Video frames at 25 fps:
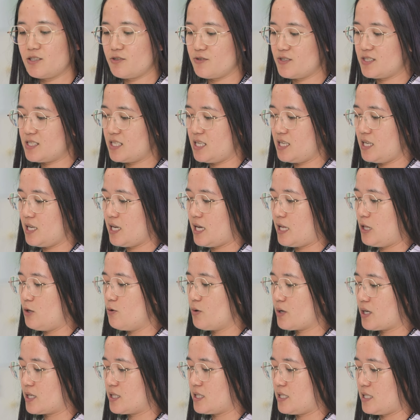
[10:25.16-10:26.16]
to see and
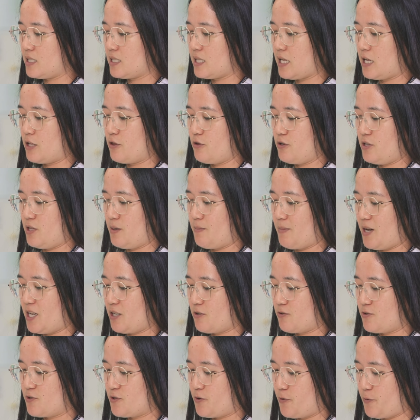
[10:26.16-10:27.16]
look at it under the
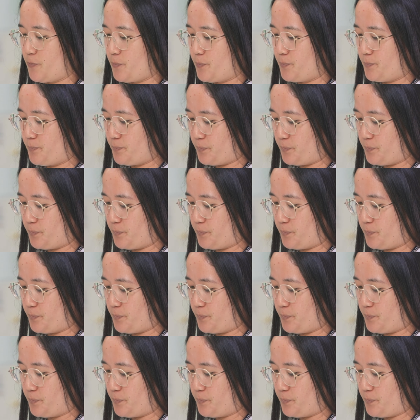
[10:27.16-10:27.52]
microscope.